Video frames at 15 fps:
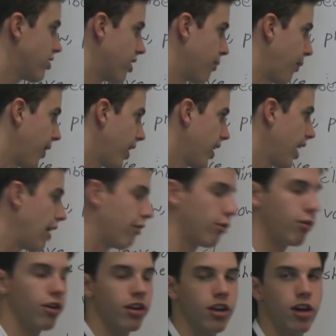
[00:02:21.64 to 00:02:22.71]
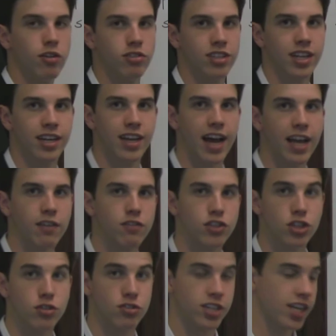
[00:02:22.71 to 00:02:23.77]
something? Everyone knows that a knife is
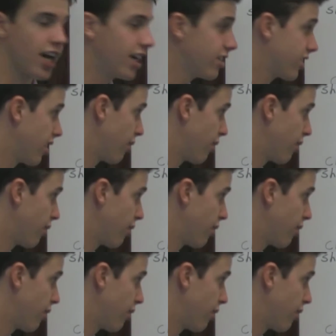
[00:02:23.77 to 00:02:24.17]
used to cut